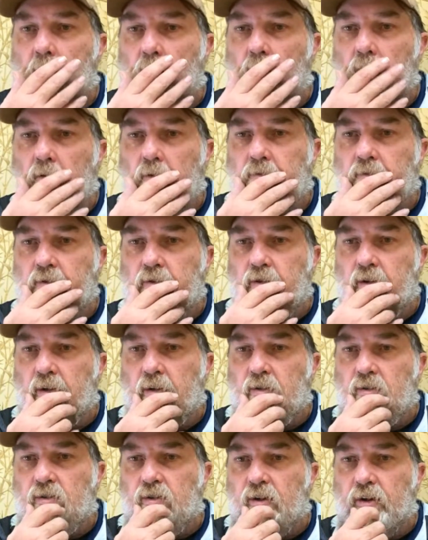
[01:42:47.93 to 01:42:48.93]
Also, you
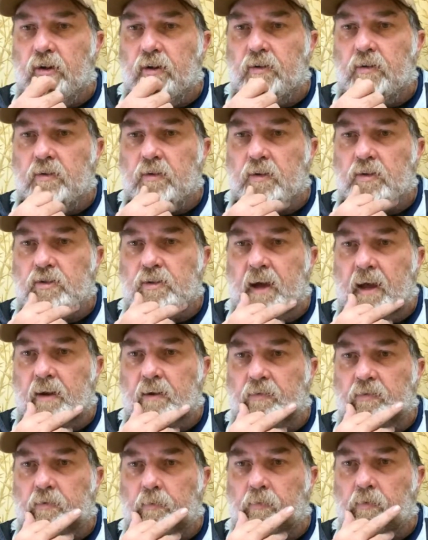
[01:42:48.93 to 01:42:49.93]
can turn the chat
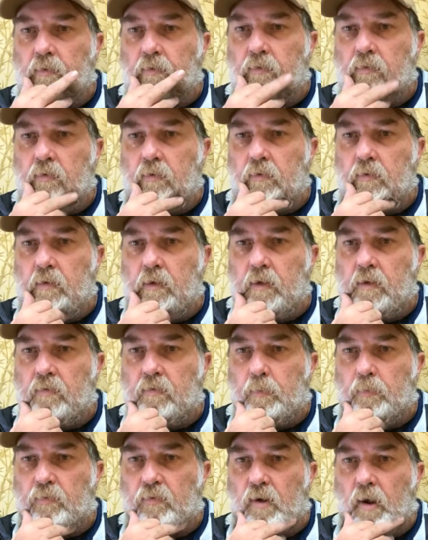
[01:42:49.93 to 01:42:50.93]
in
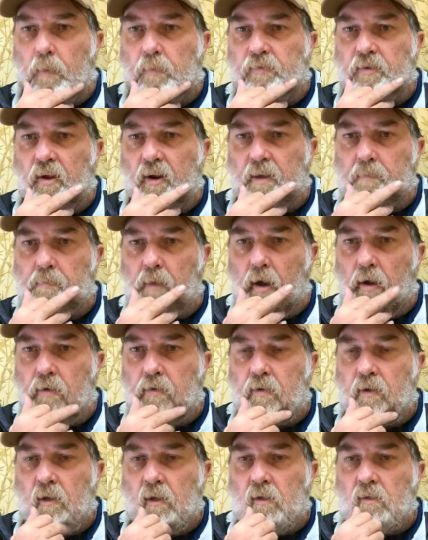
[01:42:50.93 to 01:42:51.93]
subscribers only
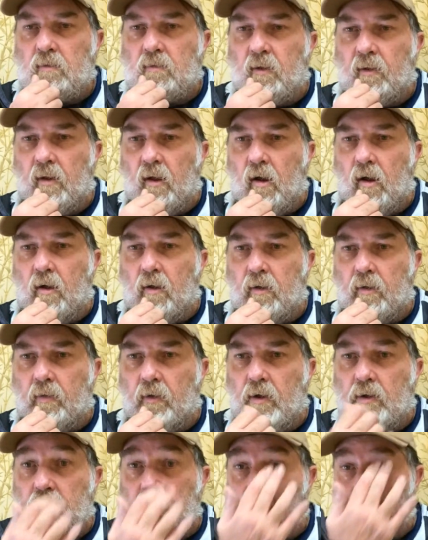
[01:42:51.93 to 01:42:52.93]
mode so that only
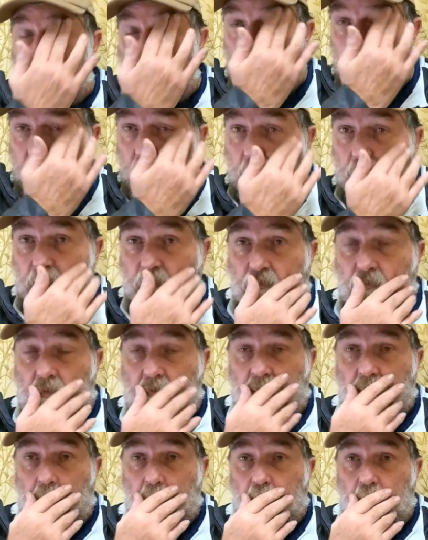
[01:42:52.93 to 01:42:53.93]
those who have
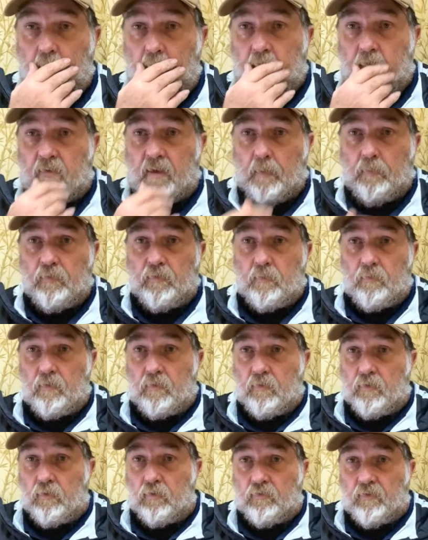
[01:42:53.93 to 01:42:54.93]
subbed
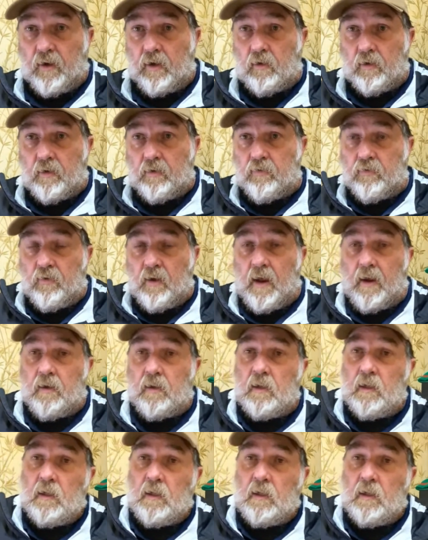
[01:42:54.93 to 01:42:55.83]
to your channel can chat.